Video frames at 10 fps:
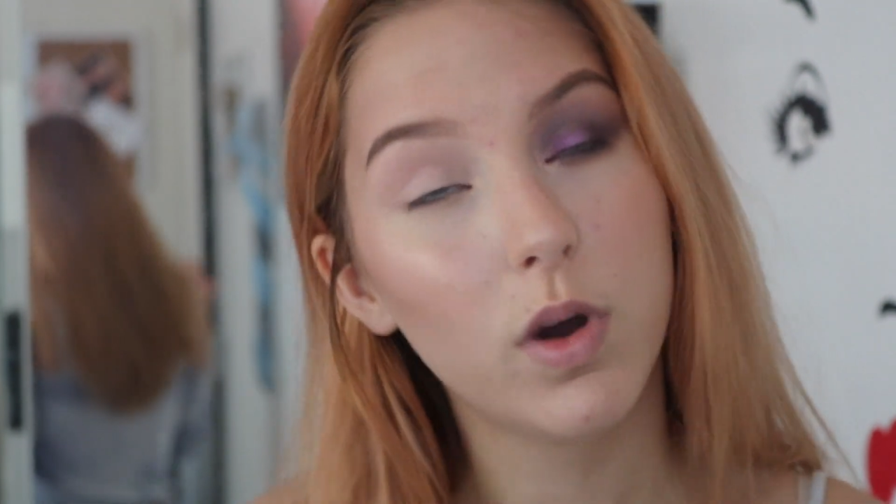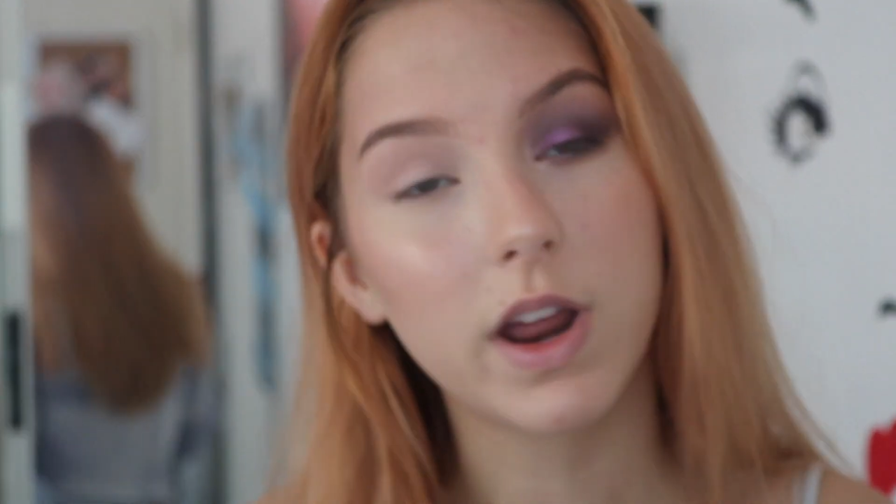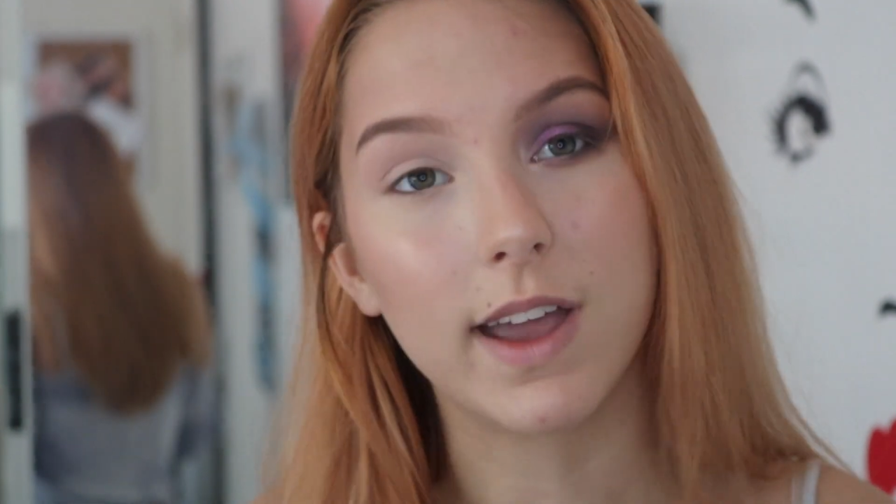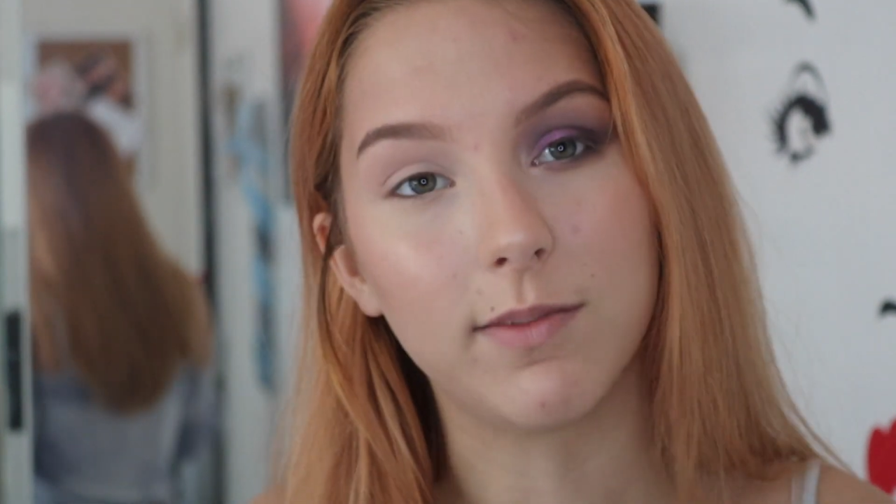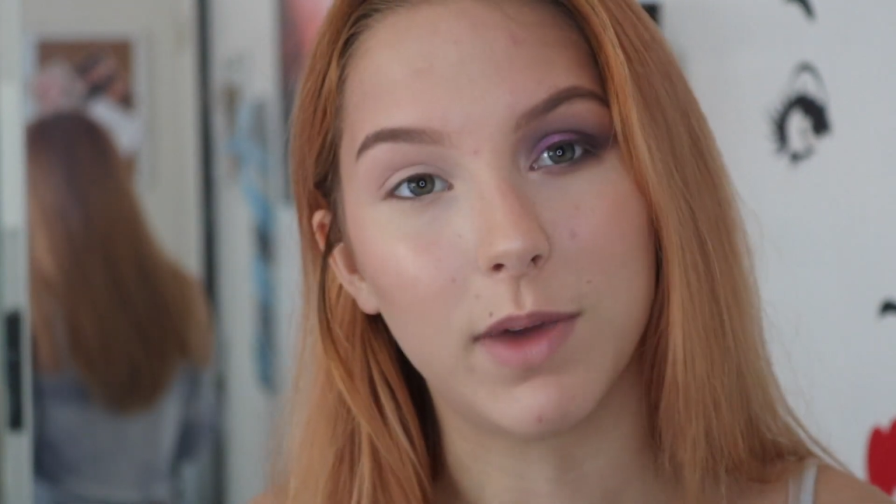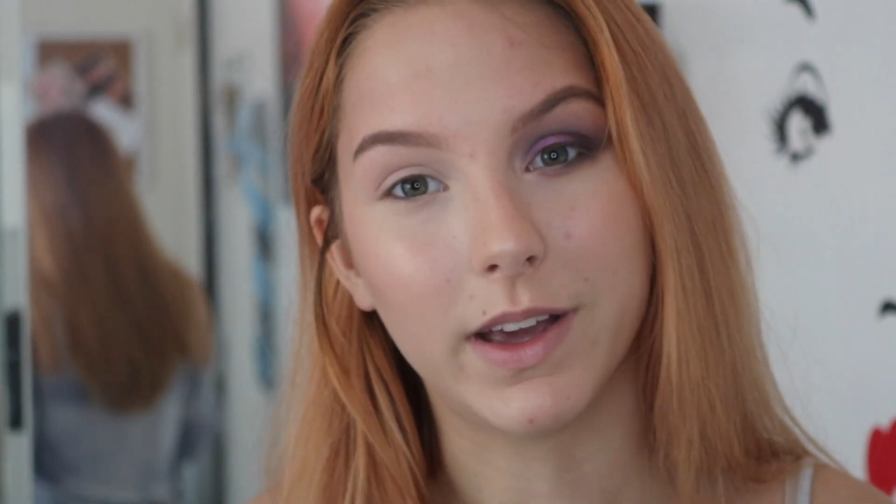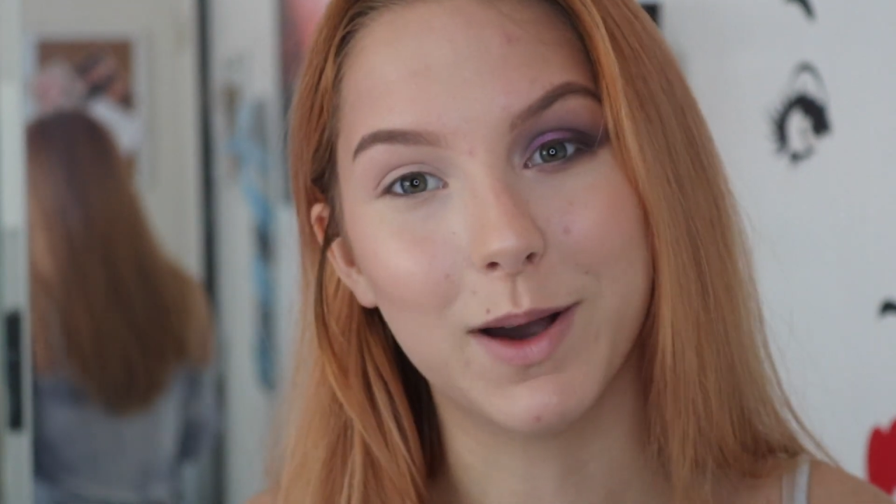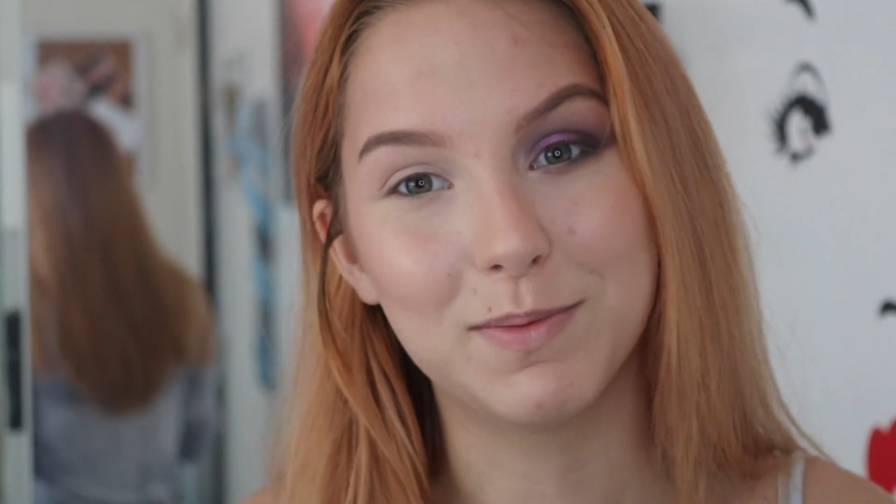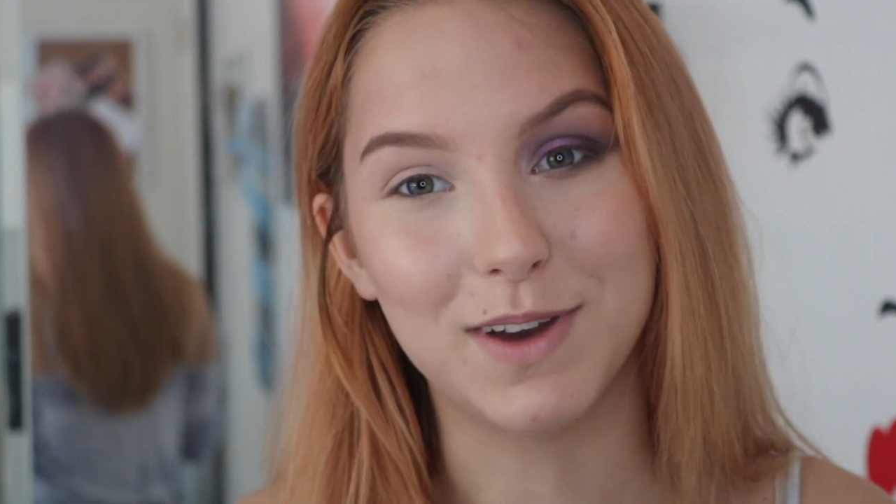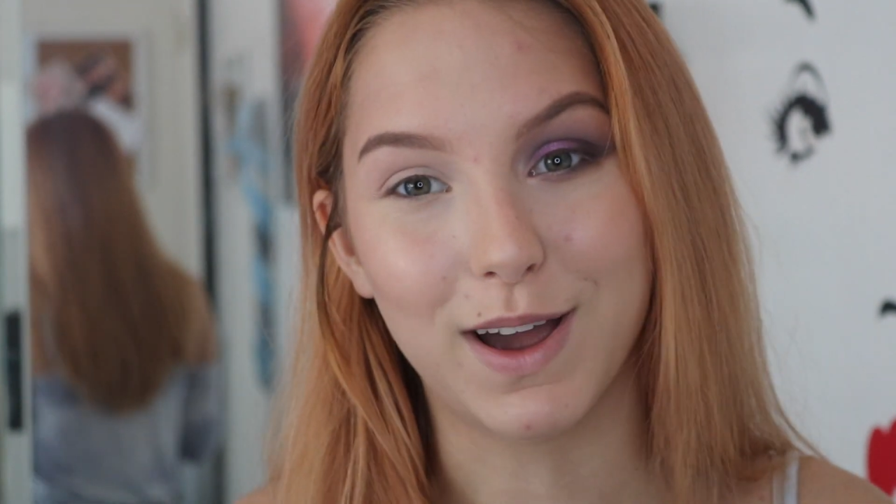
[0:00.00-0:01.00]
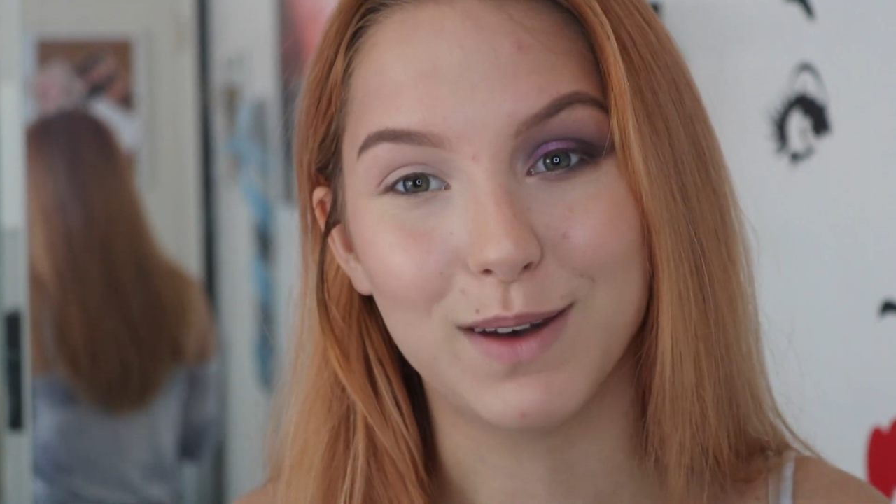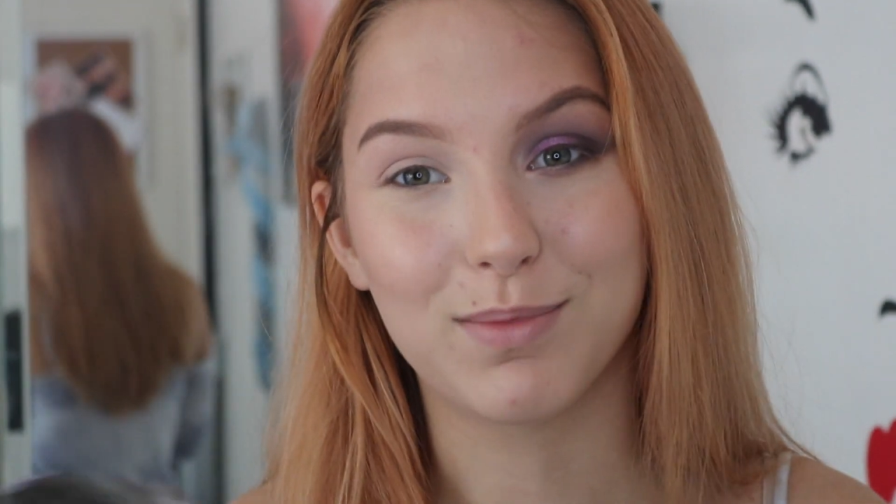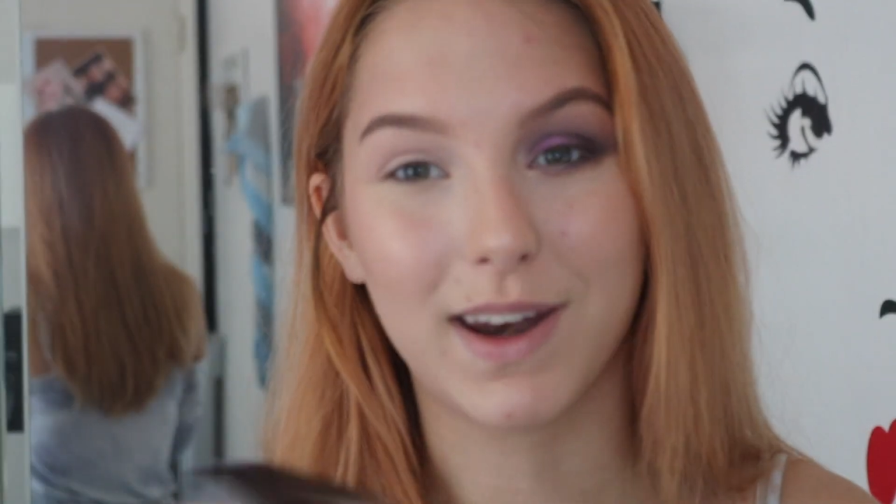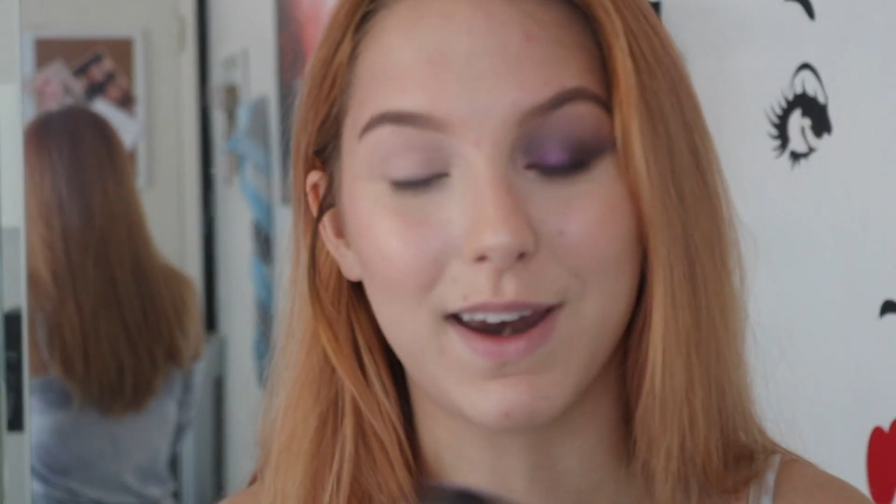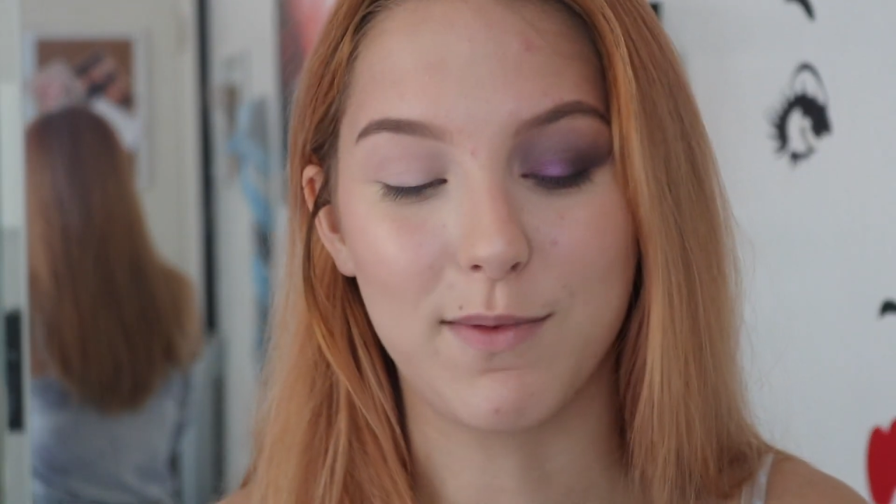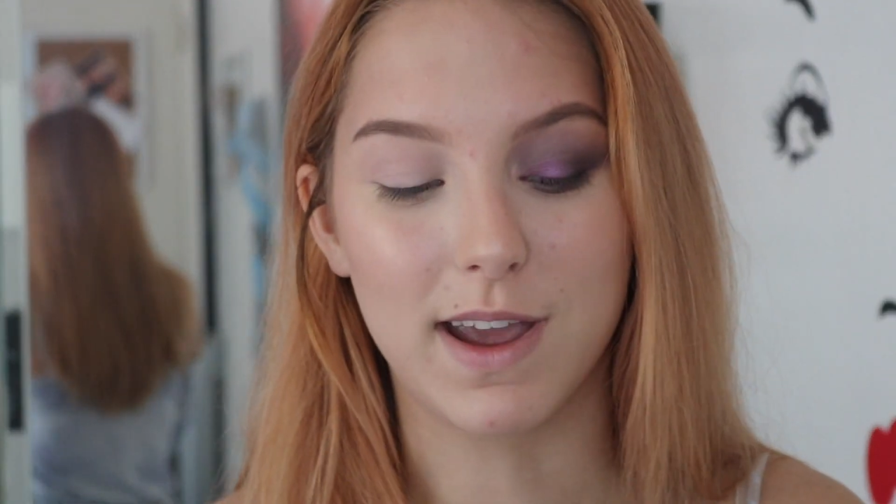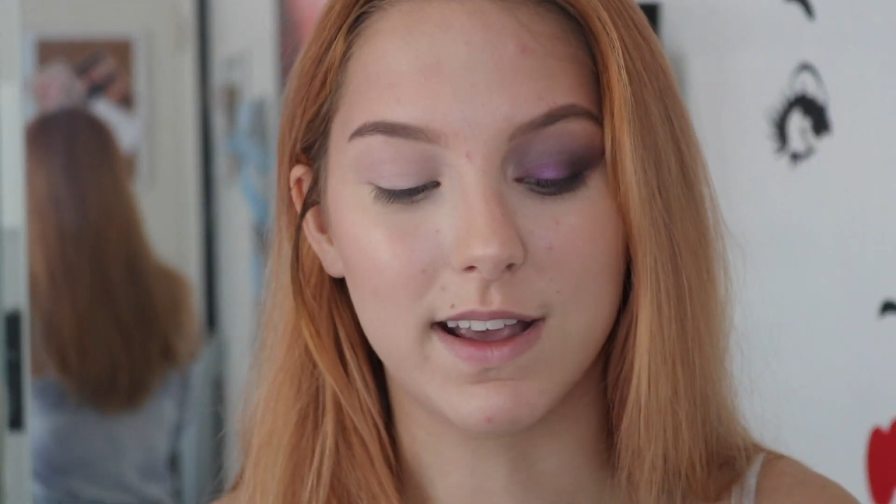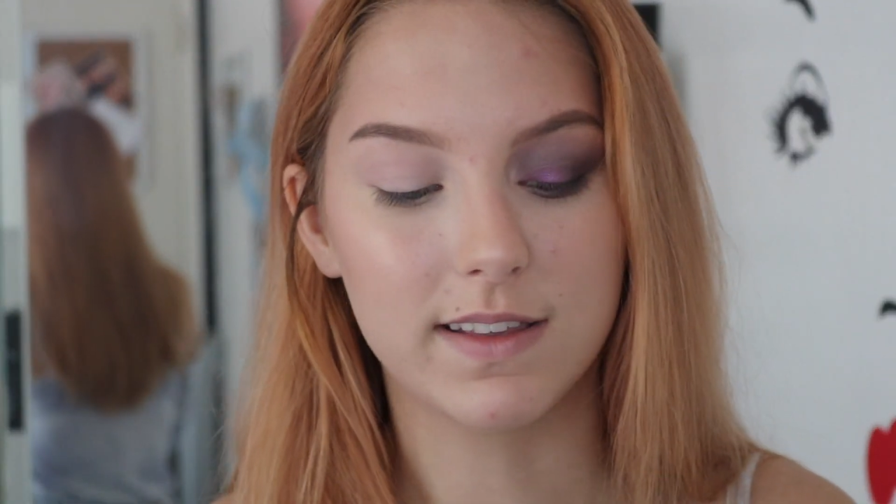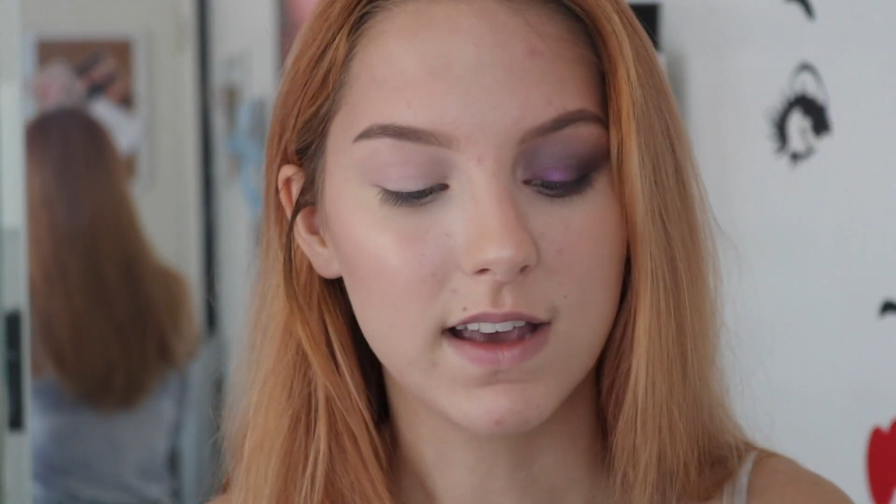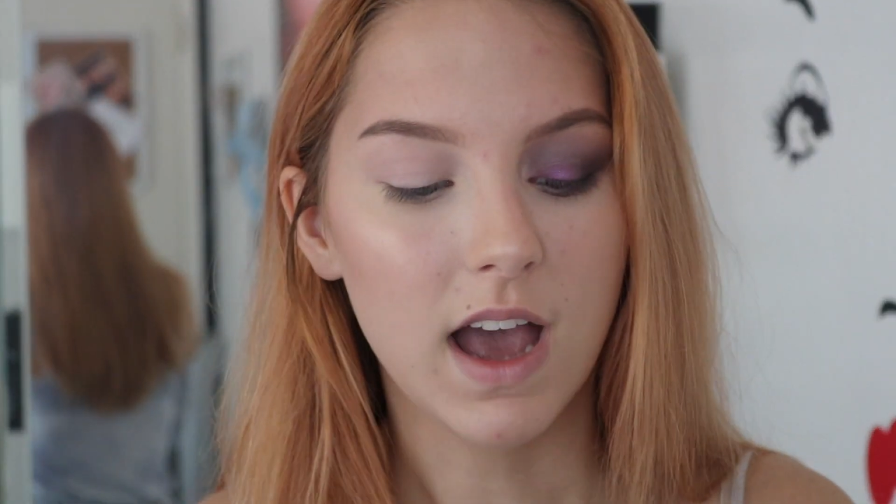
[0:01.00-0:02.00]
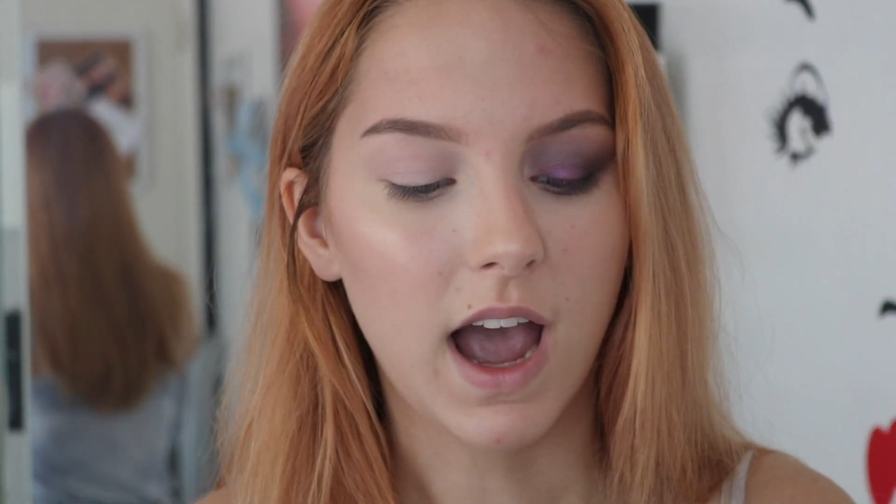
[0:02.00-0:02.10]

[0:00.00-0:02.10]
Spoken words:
one eye of makeup done, but anyways,